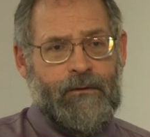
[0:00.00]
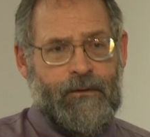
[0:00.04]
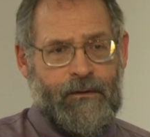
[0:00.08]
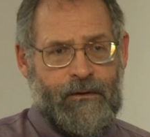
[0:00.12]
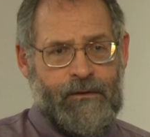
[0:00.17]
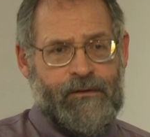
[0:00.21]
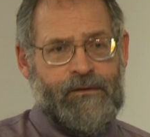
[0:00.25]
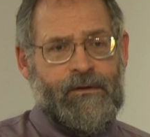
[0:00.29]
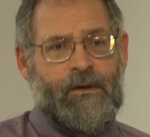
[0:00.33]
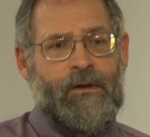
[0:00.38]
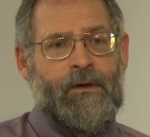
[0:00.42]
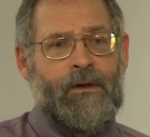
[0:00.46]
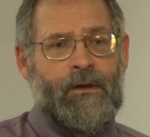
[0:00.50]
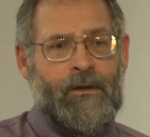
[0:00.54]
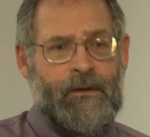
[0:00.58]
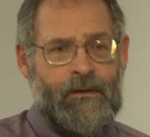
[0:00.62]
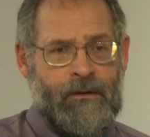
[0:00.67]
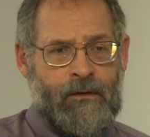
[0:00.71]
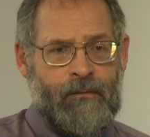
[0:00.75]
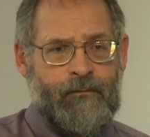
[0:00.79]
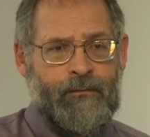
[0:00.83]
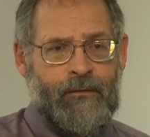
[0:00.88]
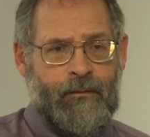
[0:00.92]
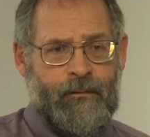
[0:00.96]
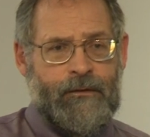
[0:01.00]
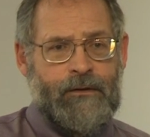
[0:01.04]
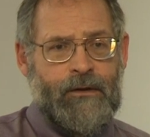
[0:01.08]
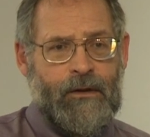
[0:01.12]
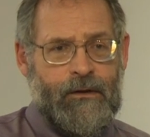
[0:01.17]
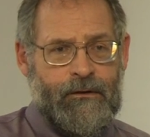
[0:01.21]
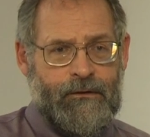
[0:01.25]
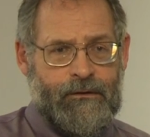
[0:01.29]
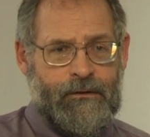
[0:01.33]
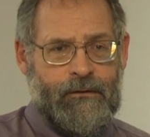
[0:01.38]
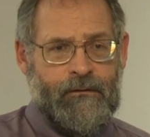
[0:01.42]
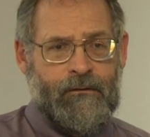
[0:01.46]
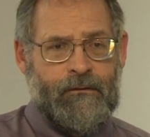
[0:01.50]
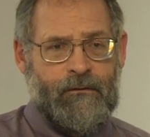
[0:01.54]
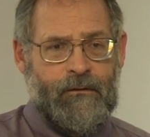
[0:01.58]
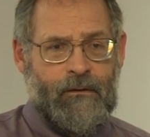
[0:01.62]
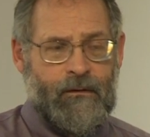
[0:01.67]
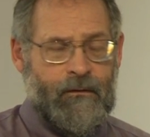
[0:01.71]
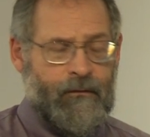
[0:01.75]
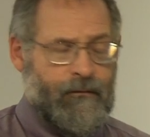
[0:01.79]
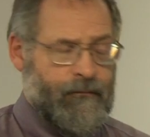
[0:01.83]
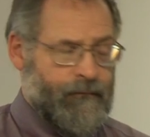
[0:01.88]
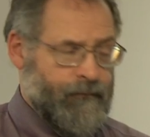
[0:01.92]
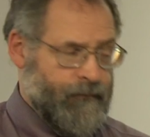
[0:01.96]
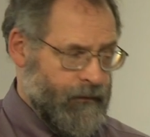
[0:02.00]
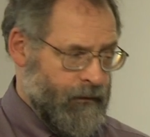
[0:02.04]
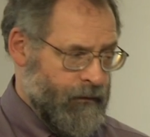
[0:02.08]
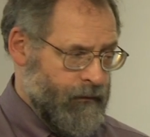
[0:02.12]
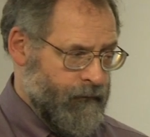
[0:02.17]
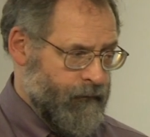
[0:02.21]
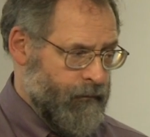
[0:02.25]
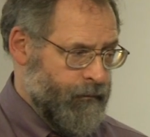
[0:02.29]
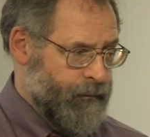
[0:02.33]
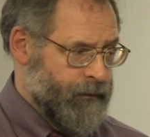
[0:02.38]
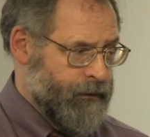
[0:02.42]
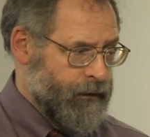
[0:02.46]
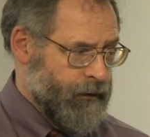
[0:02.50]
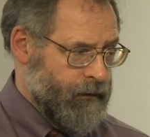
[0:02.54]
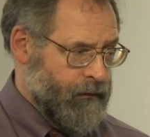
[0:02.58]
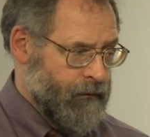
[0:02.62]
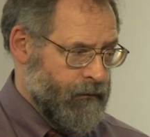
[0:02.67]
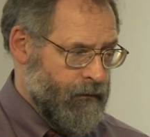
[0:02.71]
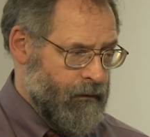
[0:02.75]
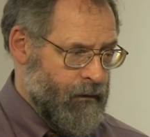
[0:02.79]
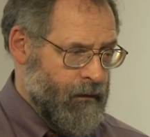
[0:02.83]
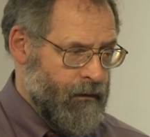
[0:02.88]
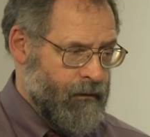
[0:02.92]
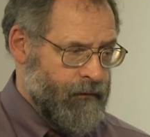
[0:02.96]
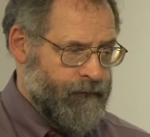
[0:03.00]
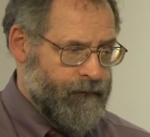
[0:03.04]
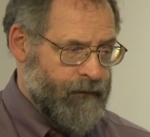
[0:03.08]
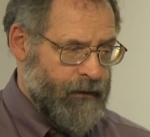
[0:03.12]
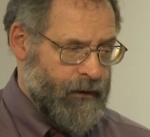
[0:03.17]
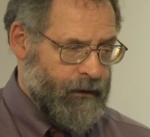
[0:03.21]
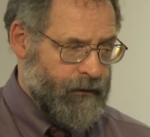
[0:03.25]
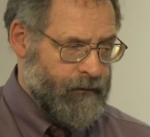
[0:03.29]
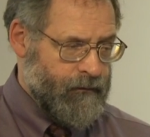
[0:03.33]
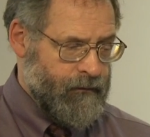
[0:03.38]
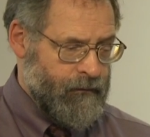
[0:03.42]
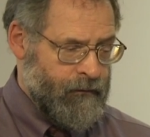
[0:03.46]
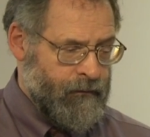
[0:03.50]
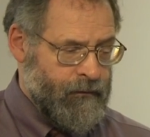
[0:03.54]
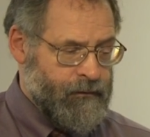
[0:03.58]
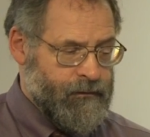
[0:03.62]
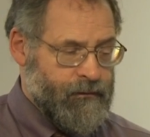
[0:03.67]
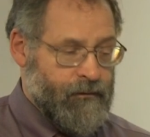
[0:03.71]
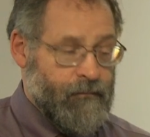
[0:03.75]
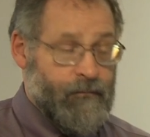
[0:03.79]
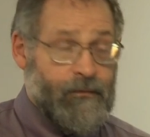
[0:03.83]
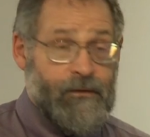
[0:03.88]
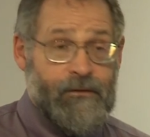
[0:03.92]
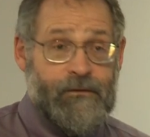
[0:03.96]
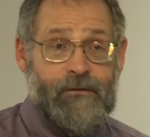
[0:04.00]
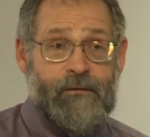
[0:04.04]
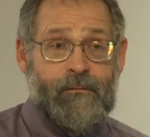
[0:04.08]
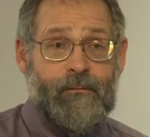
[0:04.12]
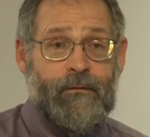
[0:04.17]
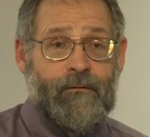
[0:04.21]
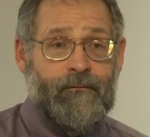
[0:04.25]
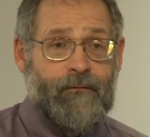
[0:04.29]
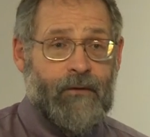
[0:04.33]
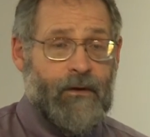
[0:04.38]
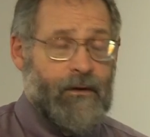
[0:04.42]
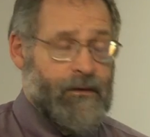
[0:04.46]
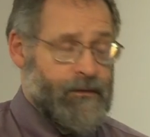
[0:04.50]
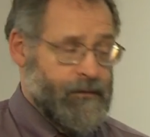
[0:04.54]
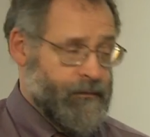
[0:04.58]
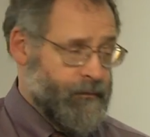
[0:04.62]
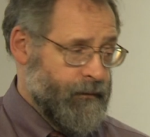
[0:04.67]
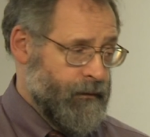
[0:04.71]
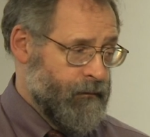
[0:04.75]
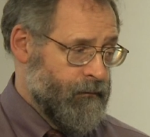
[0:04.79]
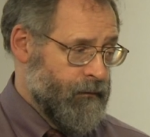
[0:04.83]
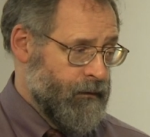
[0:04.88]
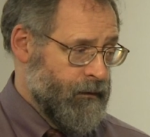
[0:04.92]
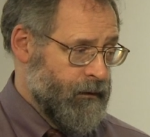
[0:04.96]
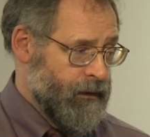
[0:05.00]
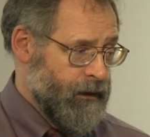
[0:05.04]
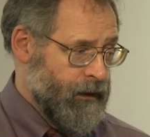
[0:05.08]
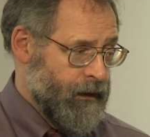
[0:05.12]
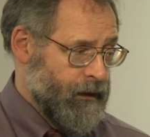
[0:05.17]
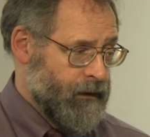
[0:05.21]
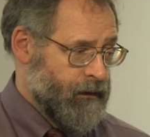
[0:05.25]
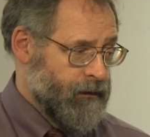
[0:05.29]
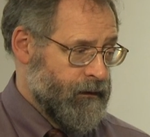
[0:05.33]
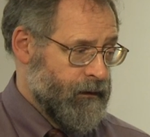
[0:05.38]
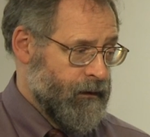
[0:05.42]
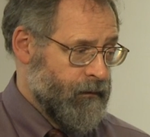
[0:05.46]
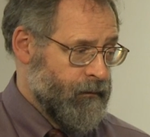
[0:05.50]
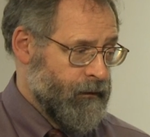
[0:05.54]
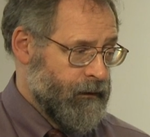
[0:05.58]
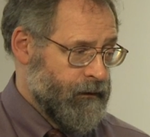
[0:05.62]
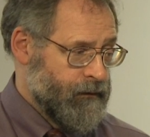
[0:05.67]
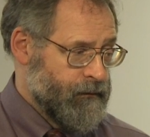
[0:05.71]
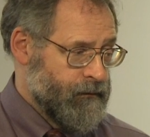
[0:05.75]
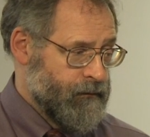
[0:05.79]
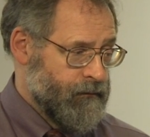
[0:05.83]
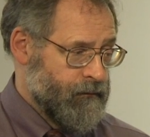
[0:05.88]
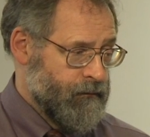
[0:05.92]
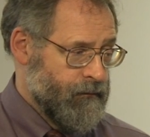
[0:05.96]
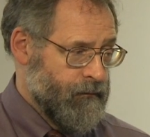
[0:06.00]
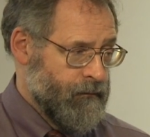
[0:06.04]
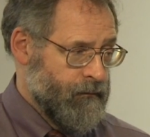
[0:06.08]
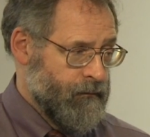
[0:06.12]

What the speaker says: the design and implementation of a particular artifact, and this will be supervised by one of the academics.